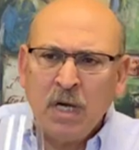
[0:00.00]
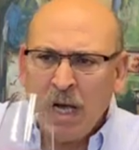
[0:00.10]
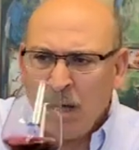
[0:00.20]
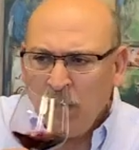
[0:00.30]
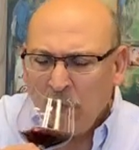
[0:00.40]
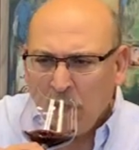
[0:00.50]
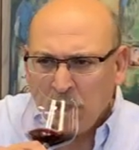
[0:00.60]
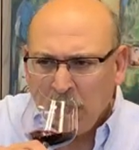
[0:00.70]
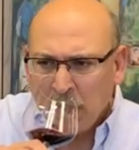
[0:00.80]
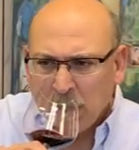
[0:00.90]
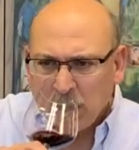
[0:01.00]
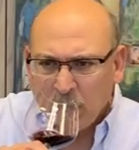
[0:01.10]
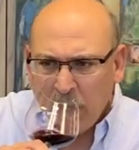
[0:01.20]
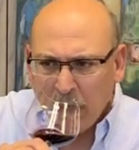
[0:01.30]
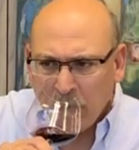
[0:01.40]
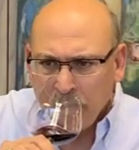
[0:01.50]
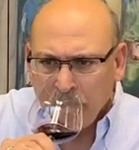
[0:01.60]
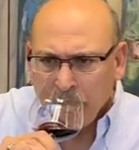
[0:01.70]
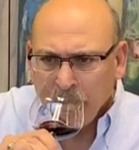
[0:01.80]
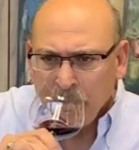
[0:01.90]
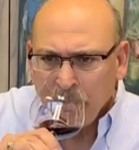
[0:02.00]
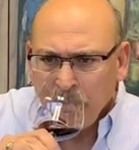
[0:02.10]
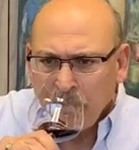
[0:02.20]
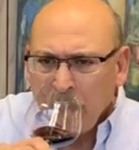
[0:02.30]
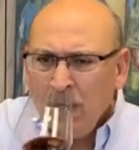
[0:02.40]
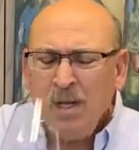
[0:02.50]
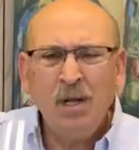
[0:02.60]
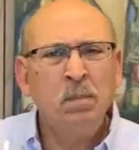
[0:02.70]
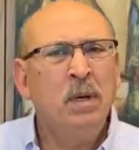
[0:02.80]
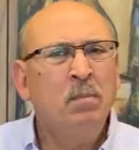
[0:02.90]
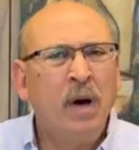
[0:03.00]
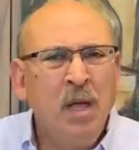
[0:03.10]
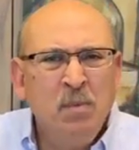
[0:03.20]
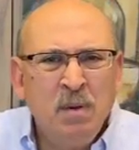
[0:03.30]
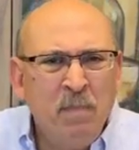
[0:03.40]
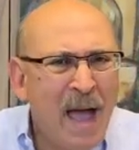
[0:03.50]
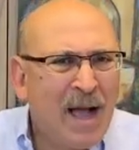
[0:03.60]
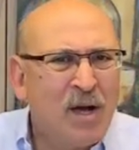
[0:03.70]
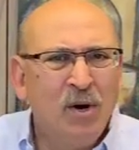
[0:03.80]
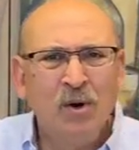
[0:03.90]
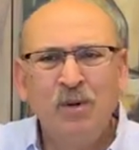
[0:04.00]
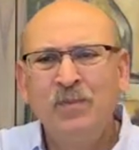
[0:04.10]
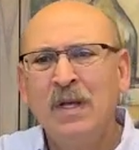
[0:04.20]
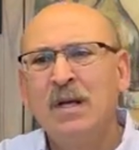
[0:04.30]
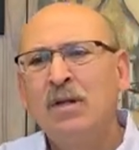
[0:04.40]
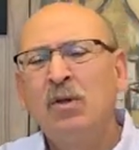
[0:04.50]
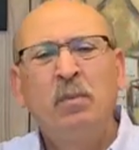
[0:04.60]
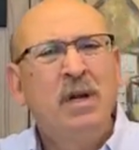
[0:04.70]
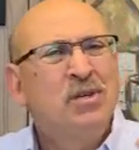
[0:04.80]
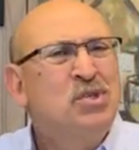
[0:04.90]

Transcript: time you get a chance to smell. A little bit of pipe tobacco, a little bit of